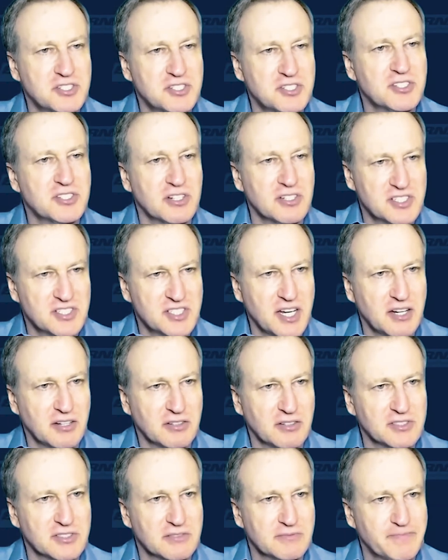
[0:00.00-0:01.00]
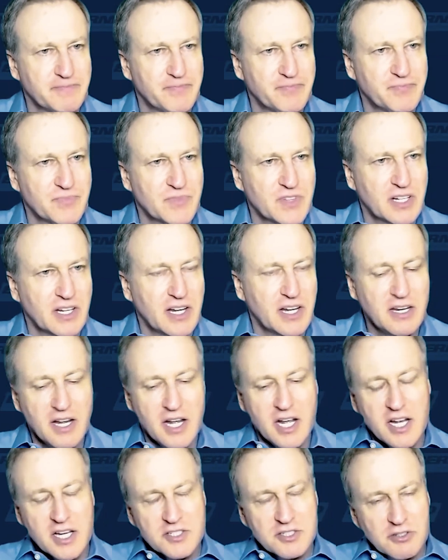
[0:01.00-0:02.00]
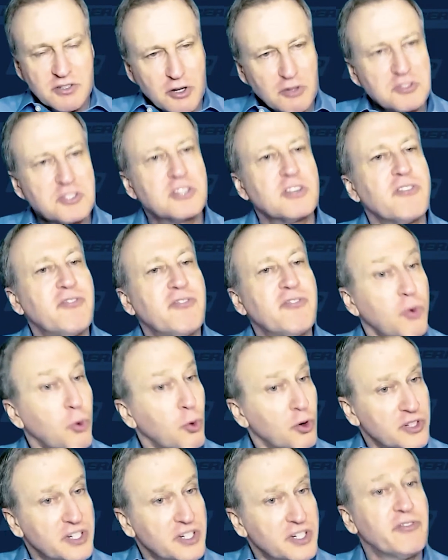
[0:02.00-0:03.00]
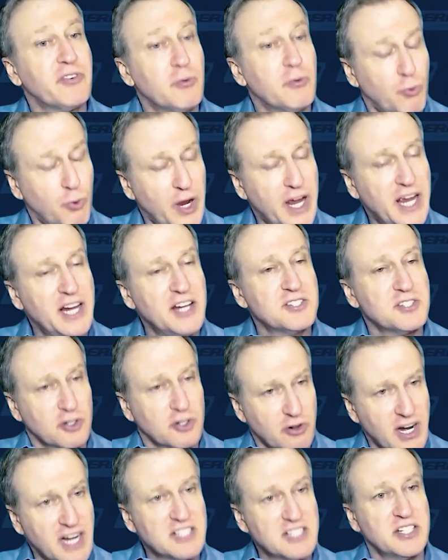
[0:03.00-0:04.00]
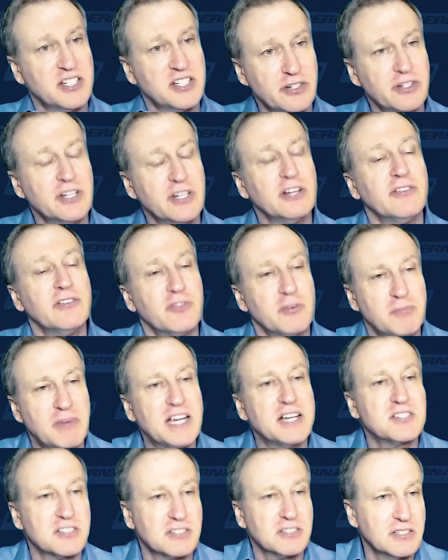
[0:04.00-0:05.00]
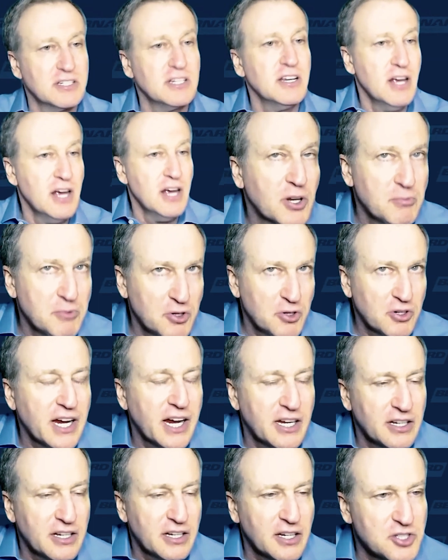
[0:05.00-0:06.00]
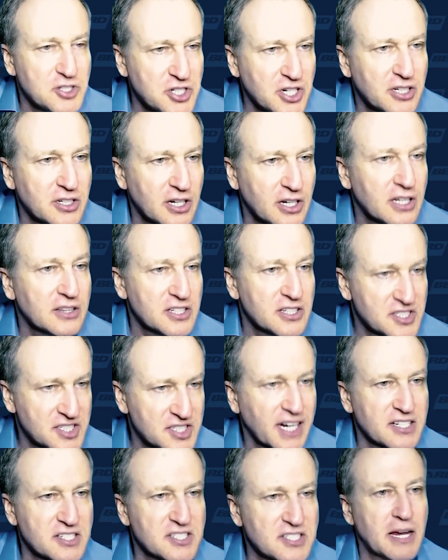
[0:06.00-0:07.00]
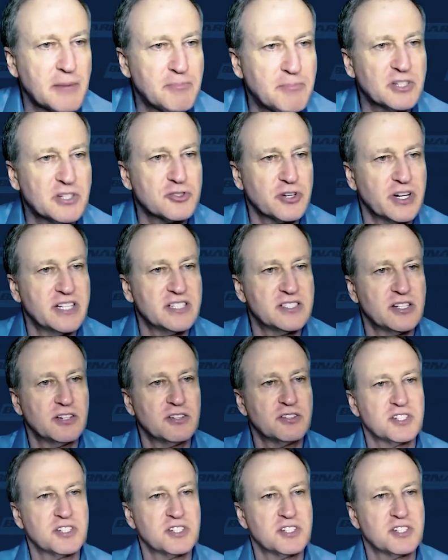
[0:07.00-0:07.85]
just on sales. Okay. So those are the four different ways or criteria for basically communicating the agenda, the second step mm-hmm. in the Transcender